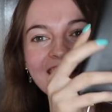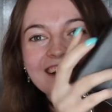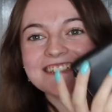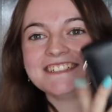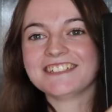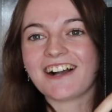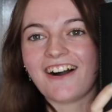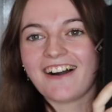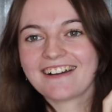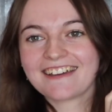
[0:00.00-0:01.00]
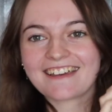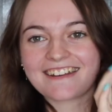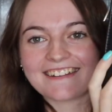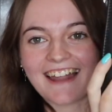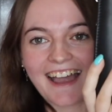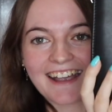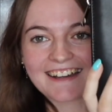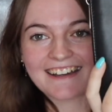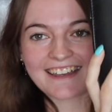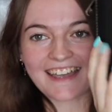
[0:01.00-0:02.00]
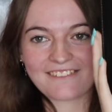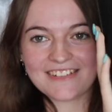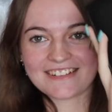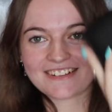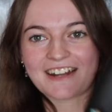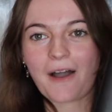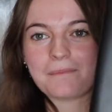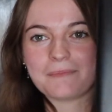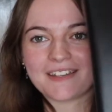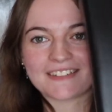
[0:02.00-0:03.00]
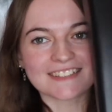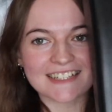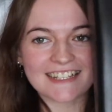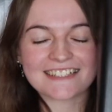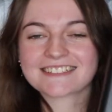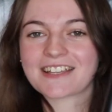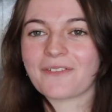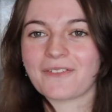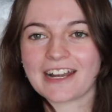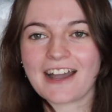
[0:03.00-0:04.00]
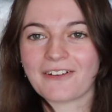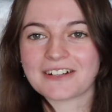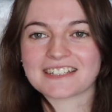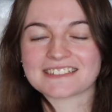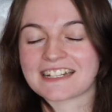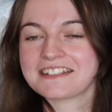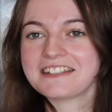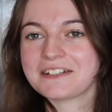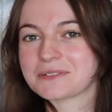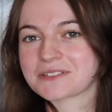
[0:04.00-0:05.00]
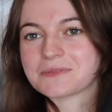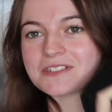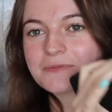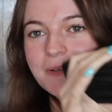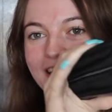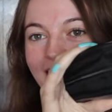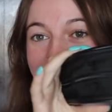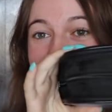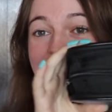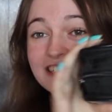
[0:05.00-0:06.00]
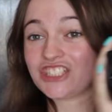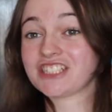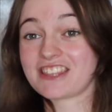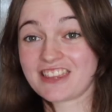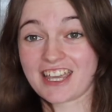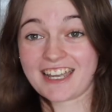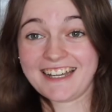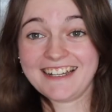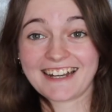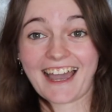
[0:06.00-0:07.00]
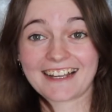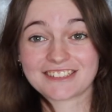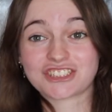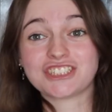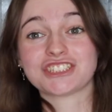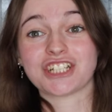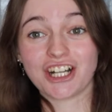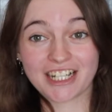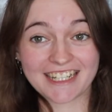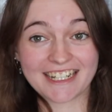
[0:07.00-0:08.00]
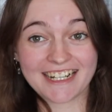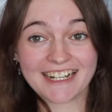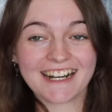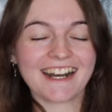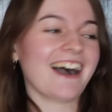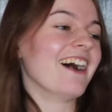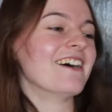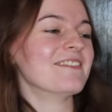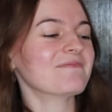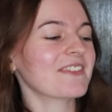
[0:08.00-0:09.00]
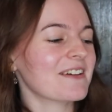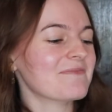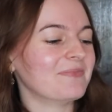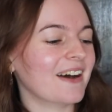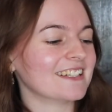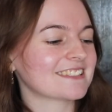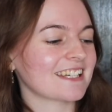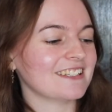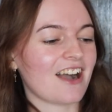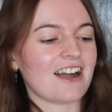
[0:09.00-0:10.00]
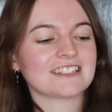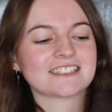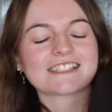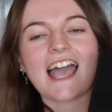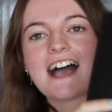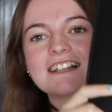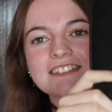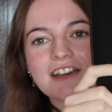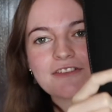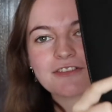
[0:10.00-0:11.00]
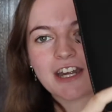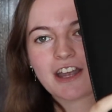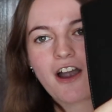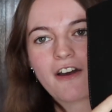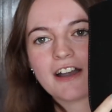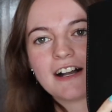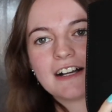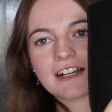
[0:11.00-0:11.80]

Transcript: Yeah, like, can we look at how big this thing is? When I ordered this, I didn't think it was gonna be this big. Like, she's thick, like, she's chunky. But yeah, it just has Freyara